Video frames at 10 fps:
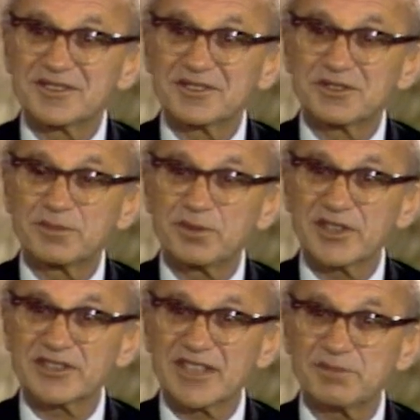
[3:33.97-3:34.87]
to put
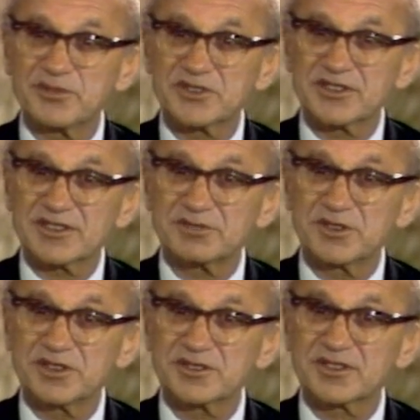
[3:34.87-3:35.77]
its emphasis on
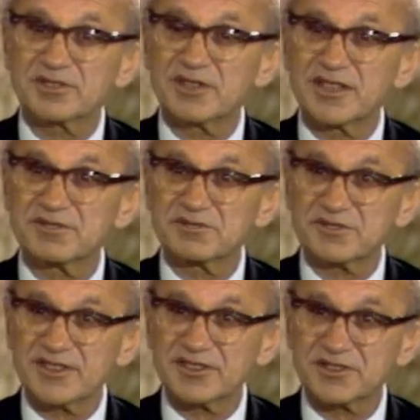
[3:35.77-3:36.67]
reducing the rate of
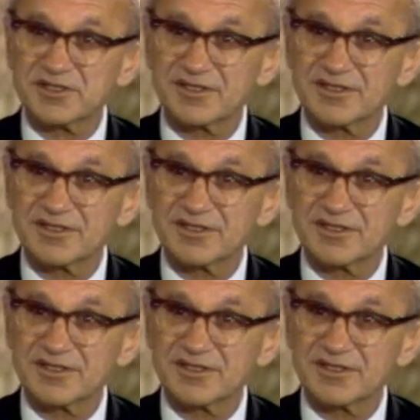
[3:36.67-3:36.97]
inflation.